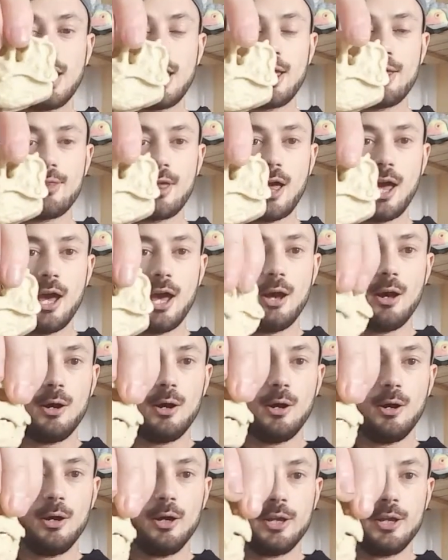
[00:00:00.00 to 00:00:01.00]
it like that,
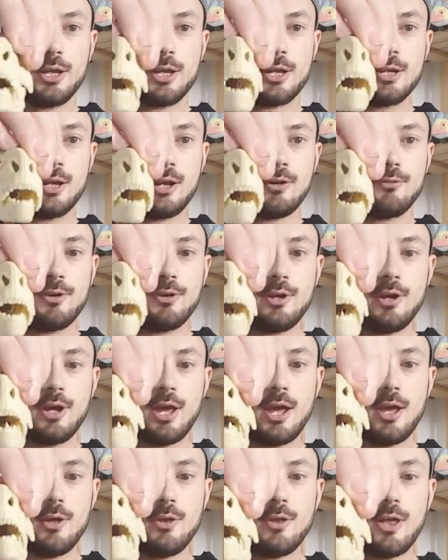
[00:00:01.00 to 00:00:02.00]
or you can have it